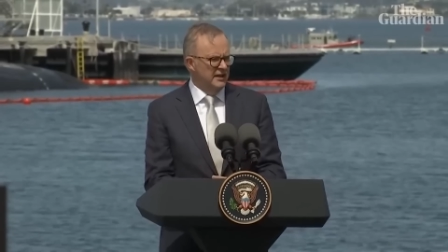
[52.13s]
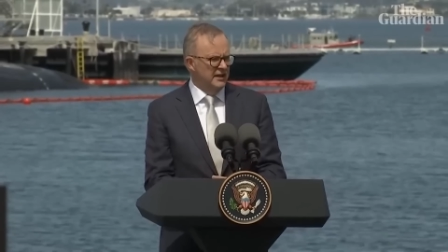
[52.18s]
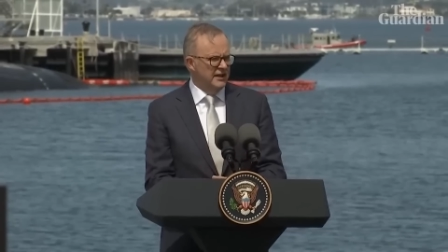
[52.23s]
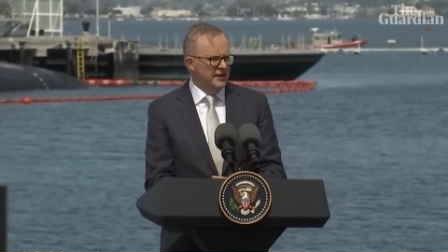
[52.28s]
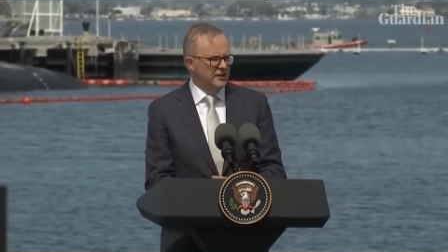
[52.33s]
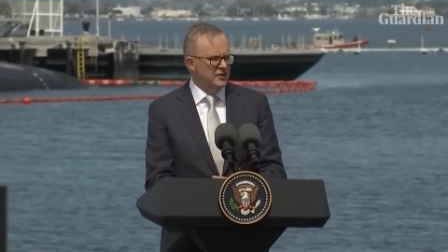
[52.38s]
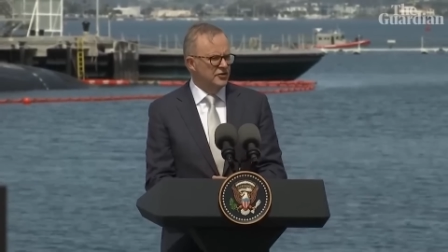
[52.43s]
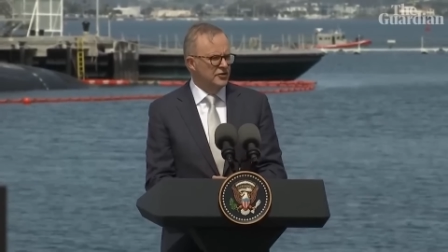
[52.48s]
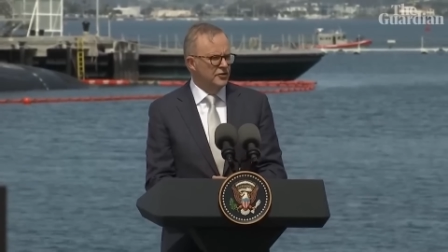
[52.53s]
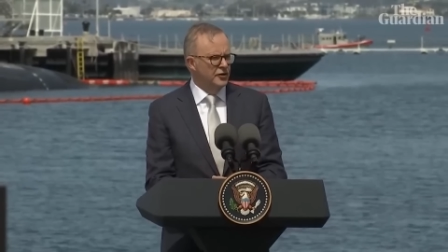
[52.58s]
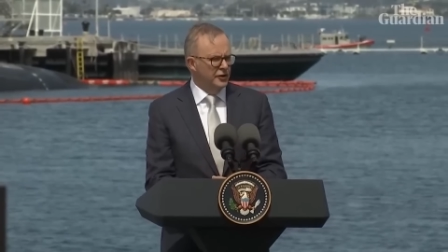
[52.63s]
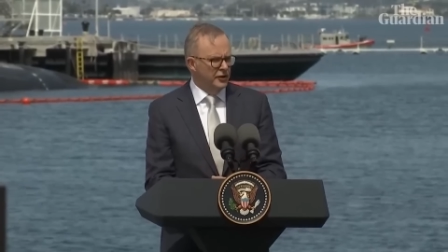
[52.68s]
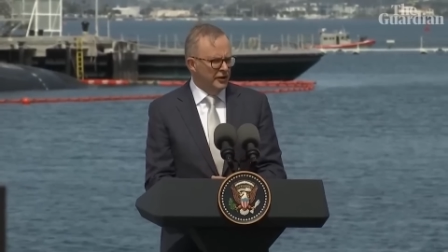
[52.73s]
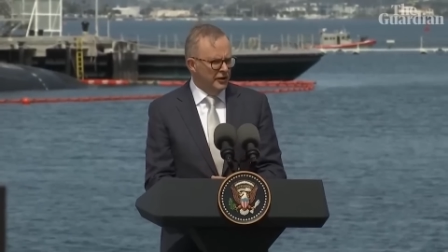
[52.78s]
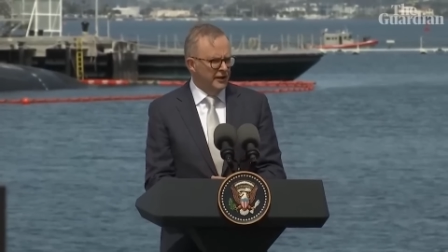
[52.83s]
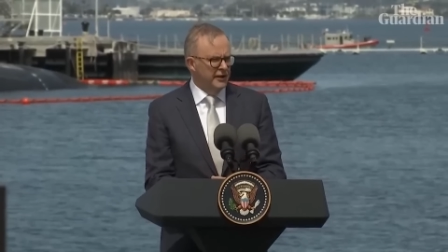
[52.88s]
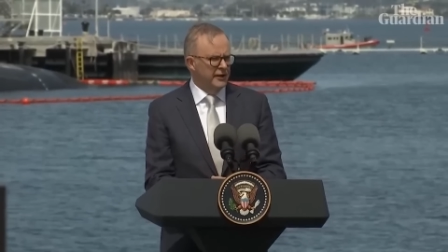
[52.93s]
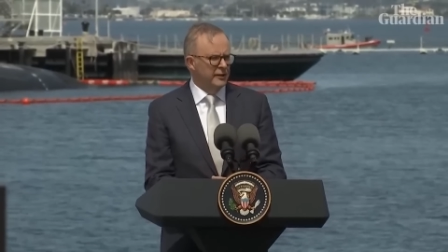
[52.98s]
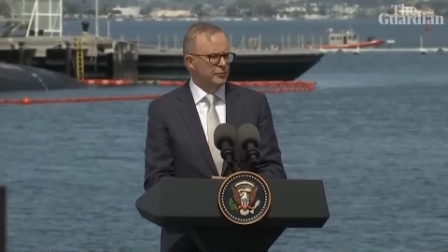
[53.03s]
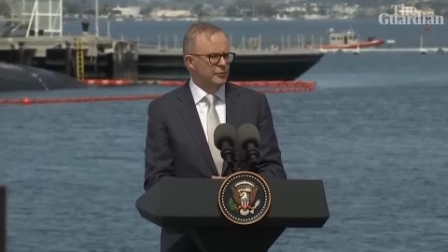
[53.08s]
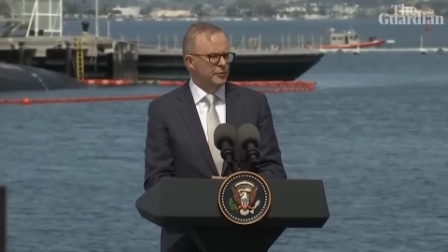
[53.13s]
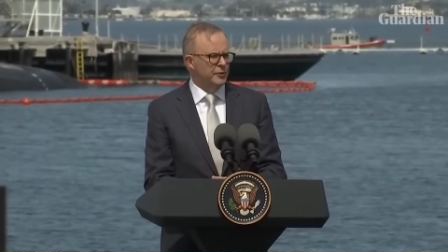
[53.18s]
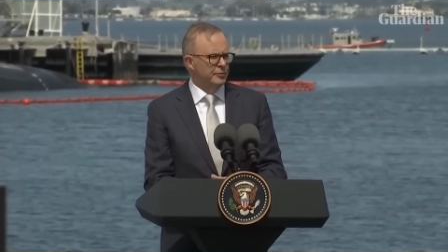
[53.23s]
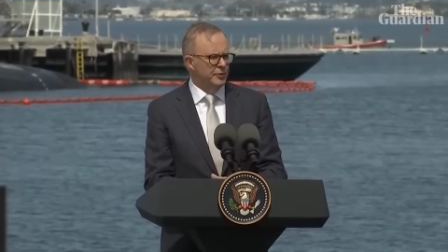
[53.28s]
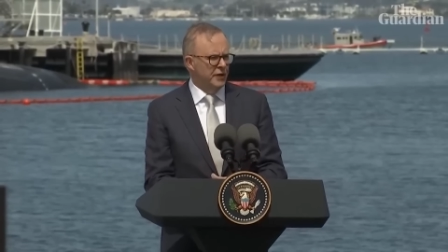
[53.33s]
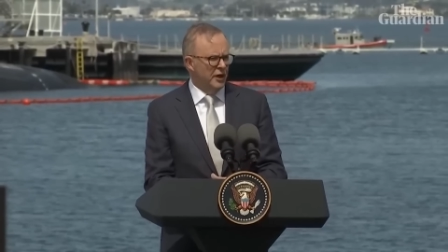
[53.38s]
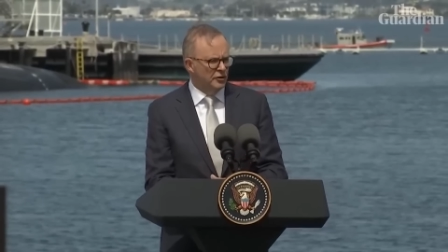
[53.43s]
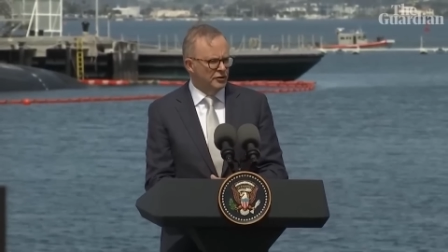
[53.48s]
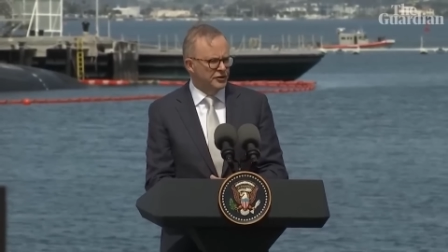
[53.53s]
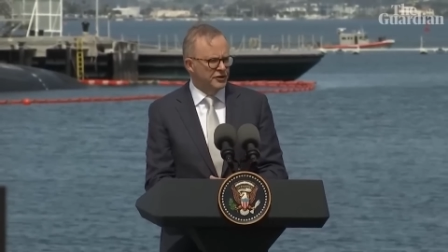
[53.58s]
its nuclear
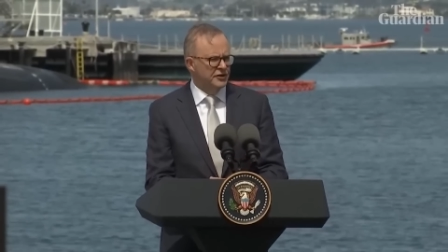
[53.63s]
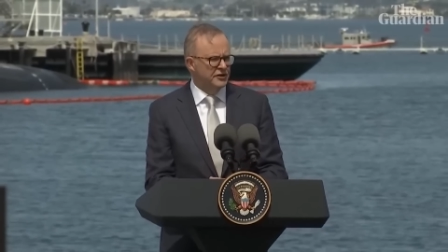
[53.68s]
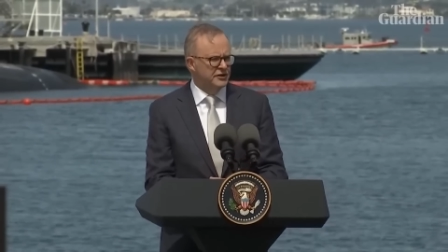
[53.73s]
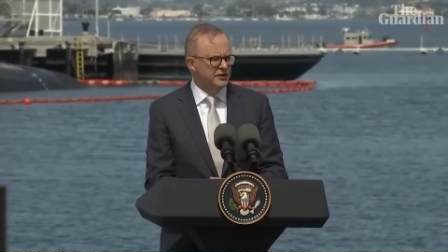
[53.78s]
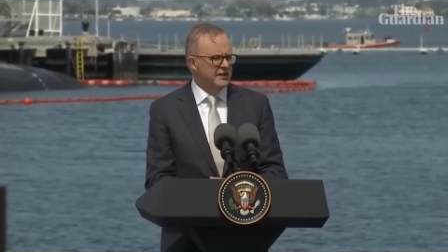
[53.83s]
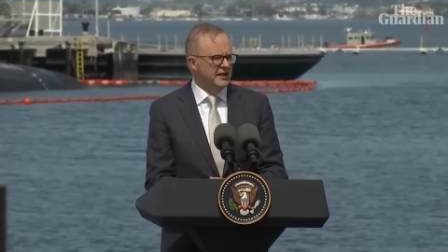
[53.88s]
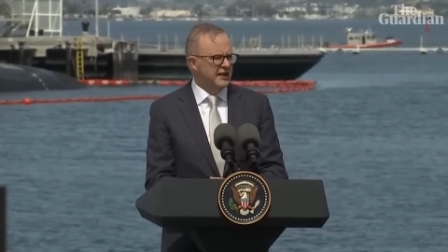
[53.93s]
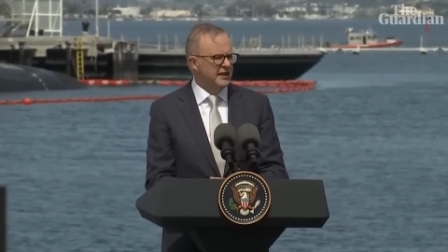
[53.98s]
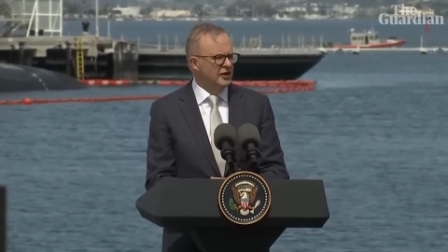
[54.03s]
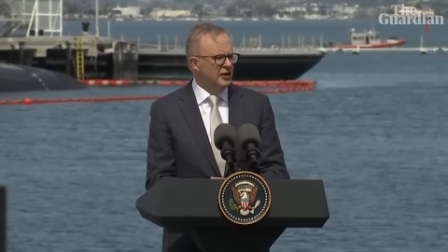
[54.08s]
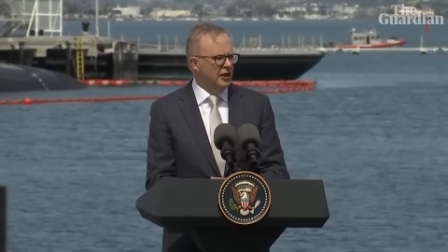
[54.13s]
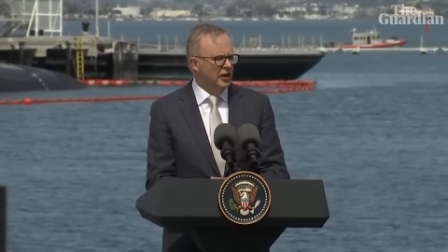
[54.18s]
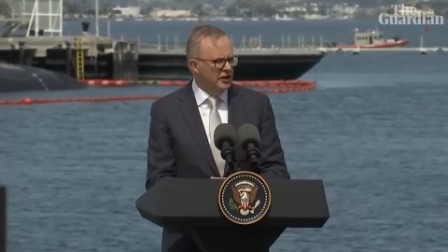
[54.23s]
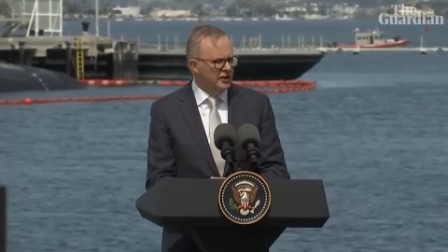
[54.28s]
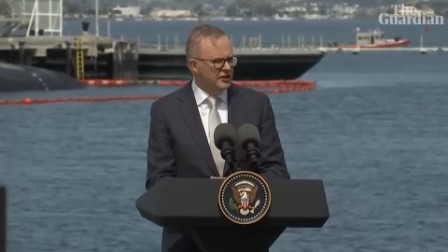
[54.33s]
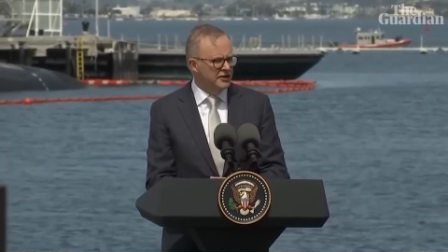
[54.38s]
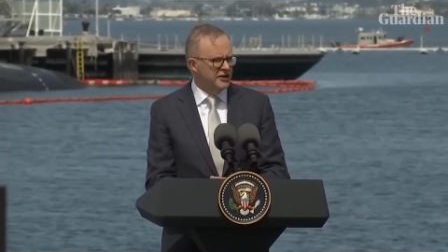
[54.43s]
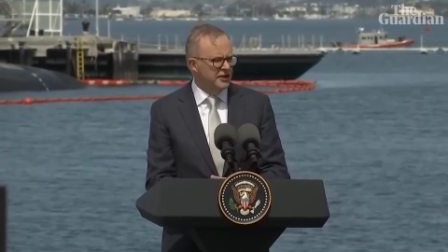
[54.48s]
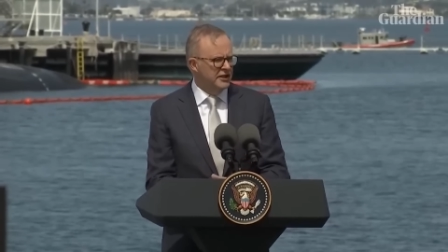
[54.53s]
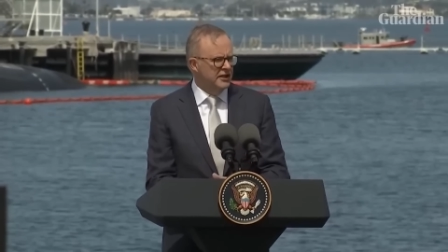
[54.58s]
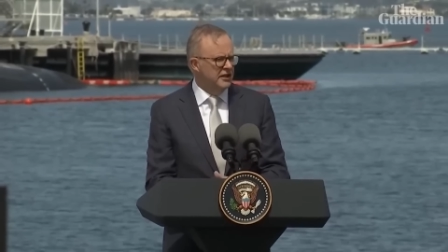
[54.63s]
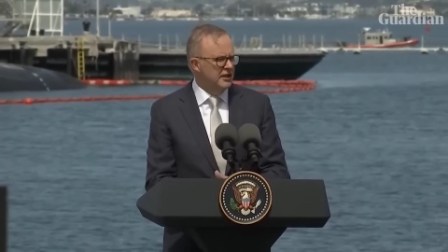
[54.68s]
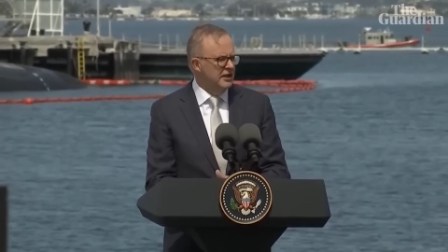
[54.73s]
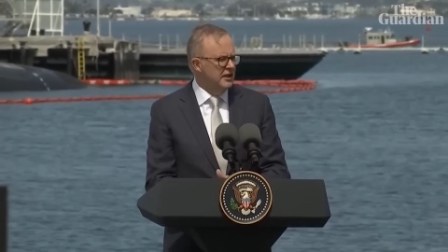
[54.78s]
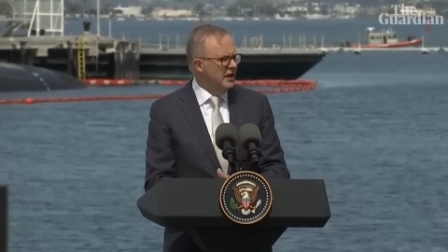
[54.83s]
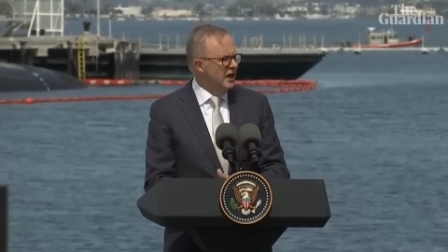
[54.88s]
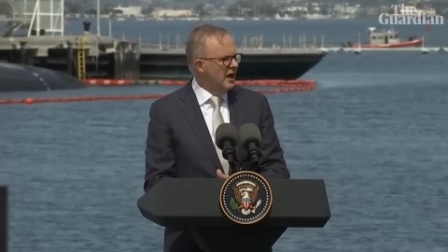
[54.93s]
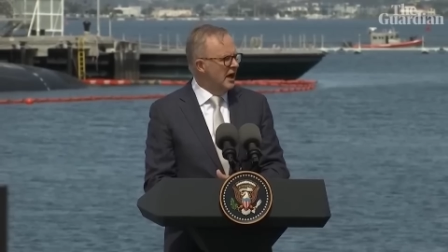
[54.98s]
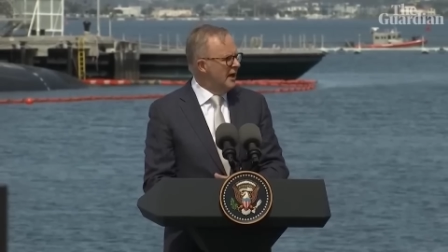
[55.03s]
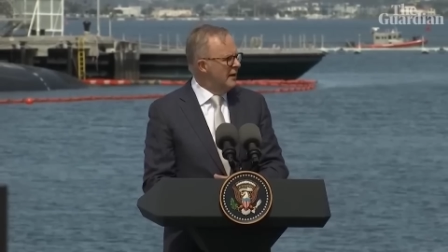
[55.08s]
propulsion technology,
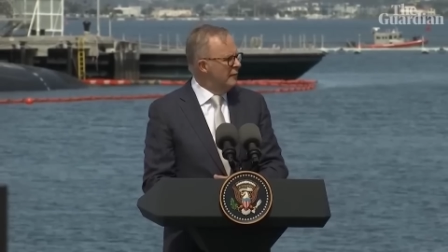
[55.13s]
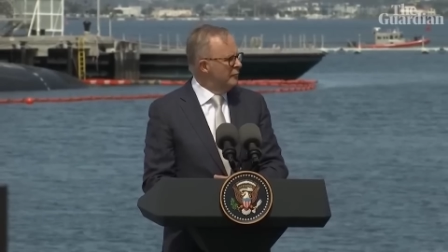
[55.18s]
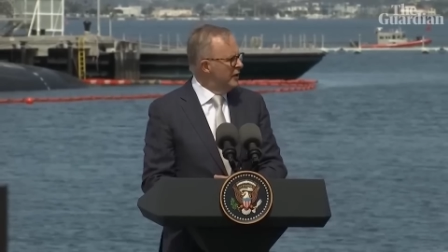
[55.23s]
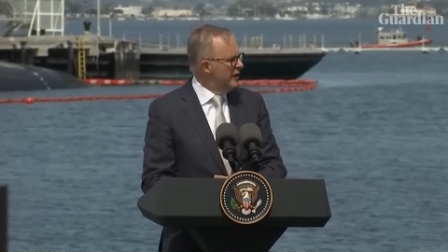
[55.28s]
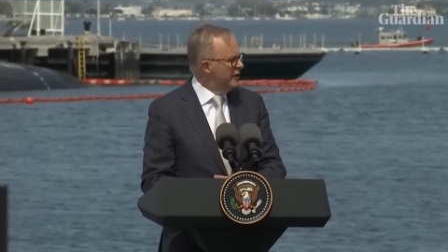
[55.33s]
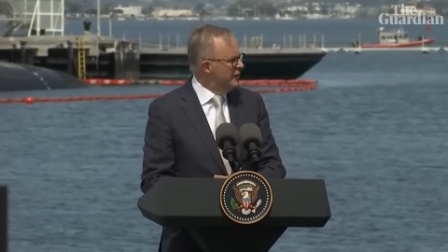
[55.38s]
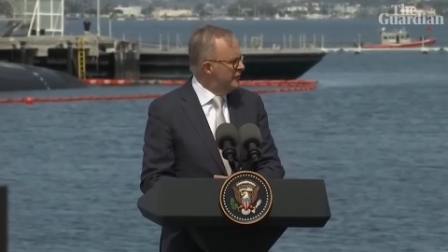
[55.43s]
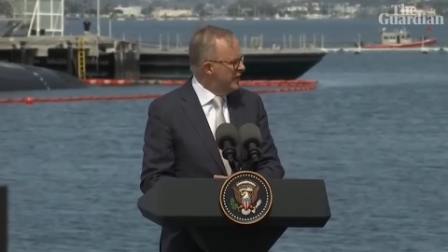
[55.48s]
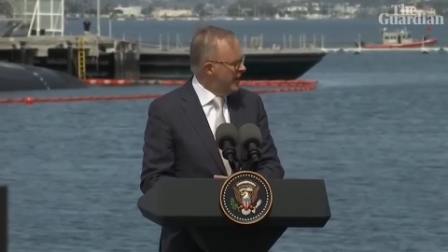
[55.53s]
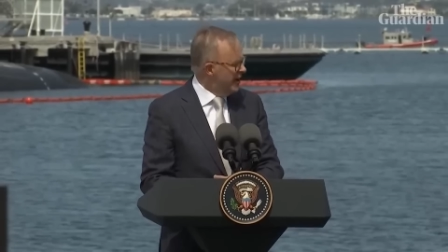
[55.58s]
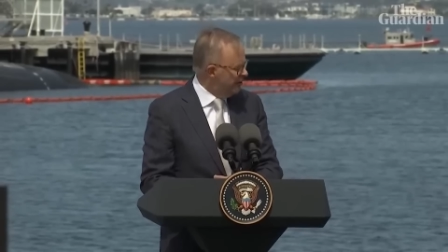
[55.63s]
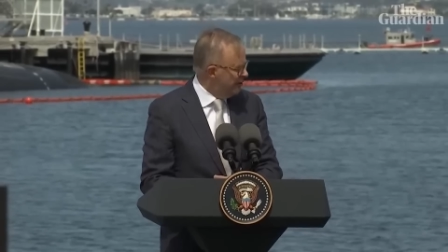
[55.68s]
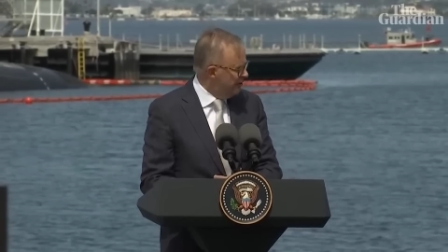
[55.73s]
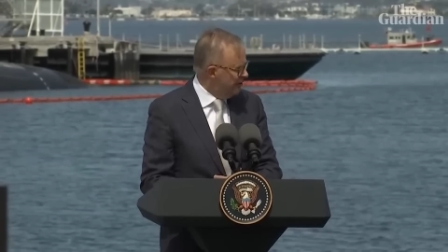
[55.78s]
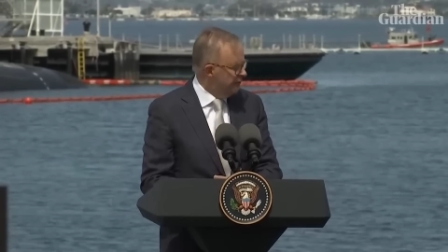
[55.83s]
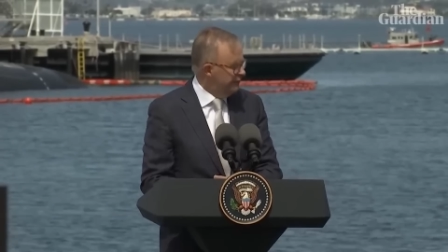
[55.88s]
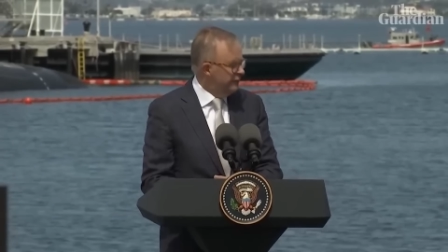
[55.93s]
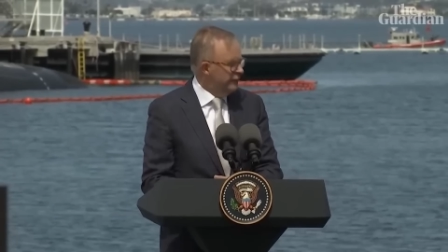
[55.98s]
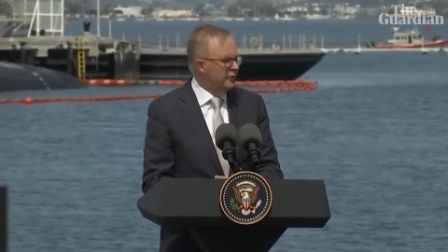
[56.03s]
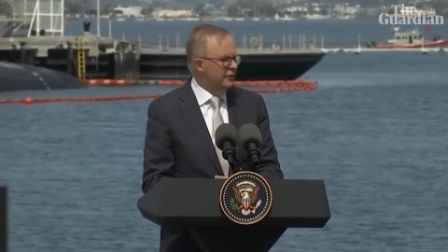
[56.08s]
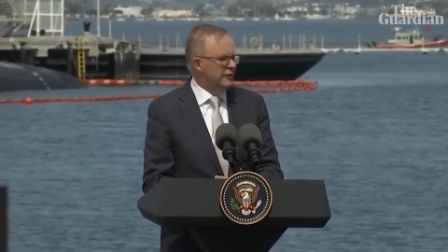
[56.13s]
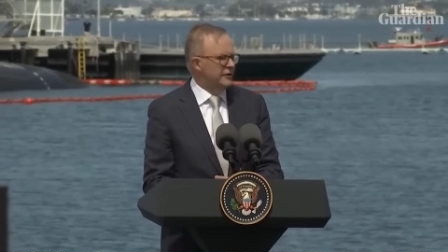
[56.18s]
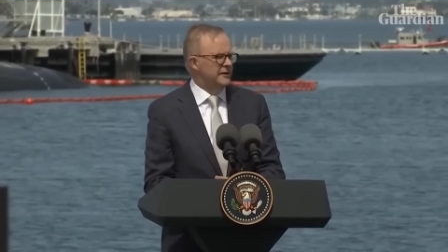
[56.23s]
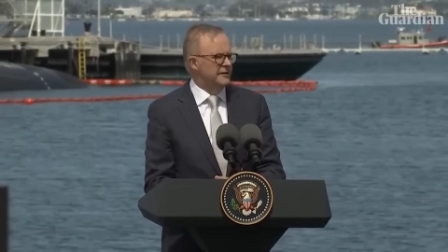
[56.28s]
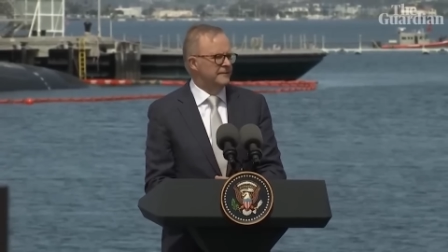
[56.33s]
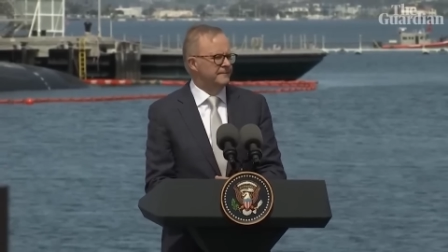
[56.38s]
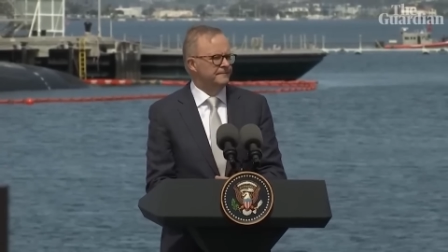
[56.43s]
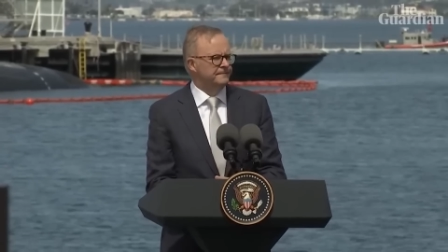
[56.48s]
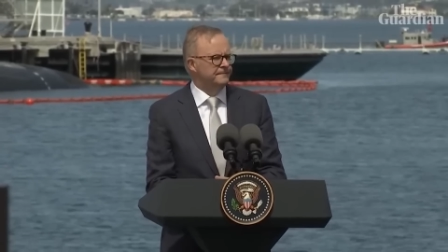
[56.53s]
and we thank you for it.